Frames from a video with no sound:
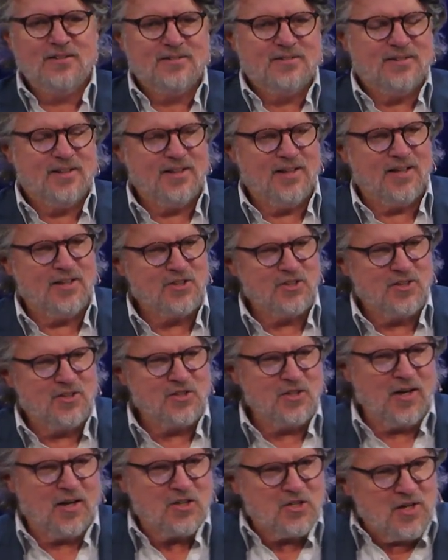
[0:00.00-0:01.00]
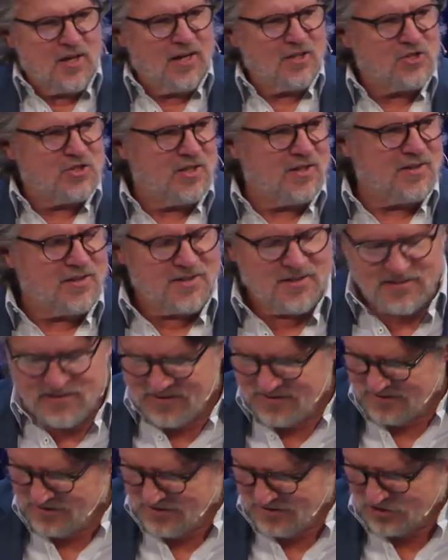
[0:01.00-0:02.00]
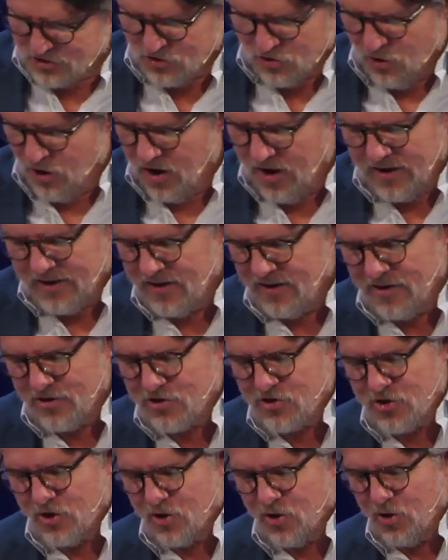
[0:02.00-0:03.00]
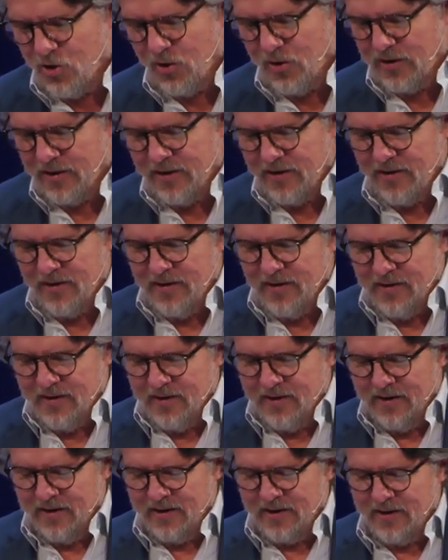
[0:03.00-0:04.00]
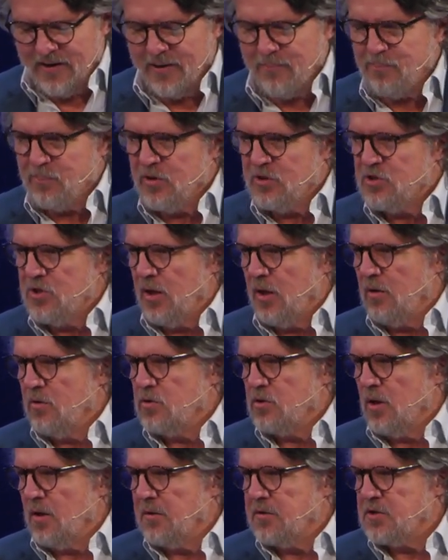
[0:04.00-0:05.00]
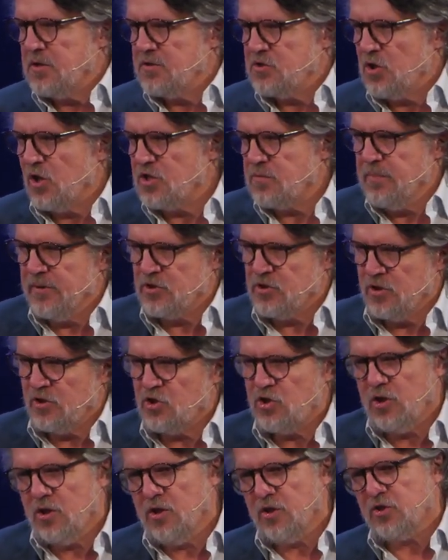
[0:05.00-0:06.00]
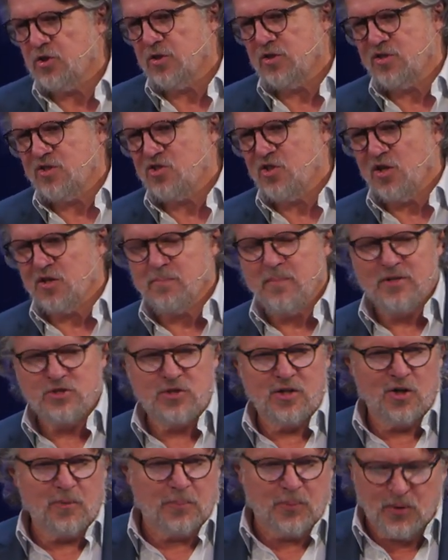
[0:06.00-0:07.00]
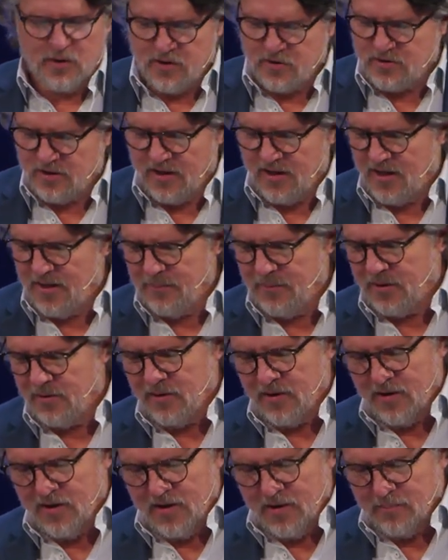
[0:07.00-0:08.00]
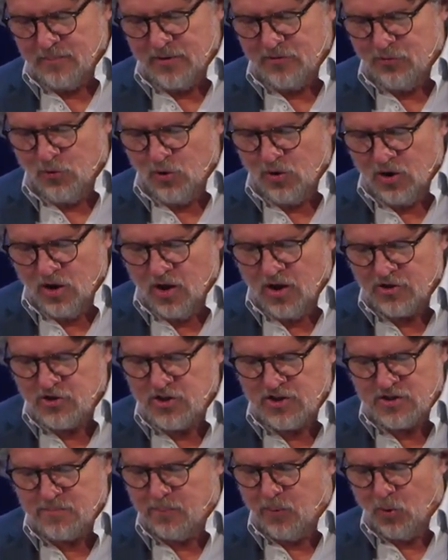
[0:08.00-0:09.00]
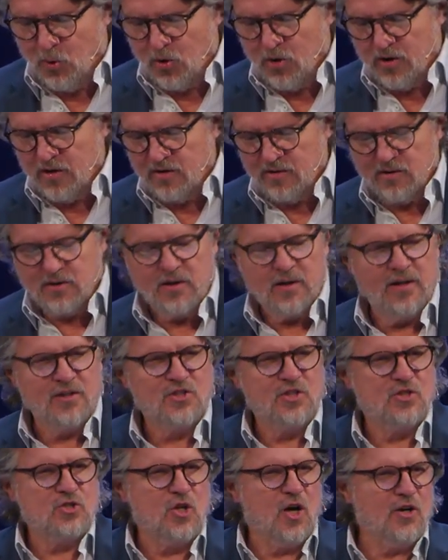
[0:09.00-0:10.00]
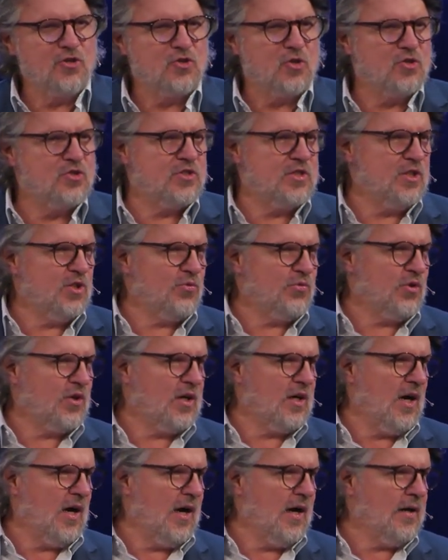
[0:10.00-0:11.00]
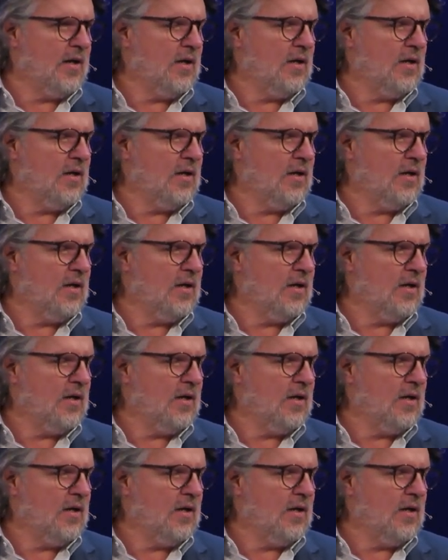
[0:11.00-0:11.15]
uh, she, she gets the, distraught in her soul and, and um, she, she, she starts missing church and she starts missing her prayer time. And before long, she's bored and she's lost her zeal for God.